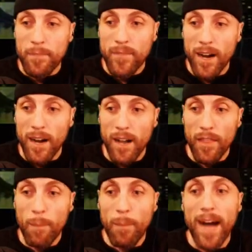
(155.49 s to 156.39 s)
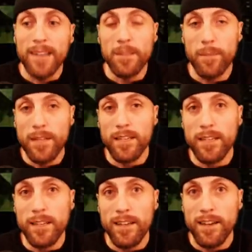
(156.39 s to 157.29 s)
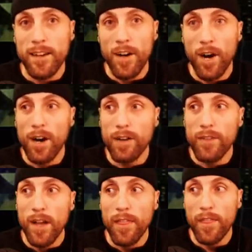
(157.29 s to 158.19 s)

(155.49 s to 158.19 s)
the possibility of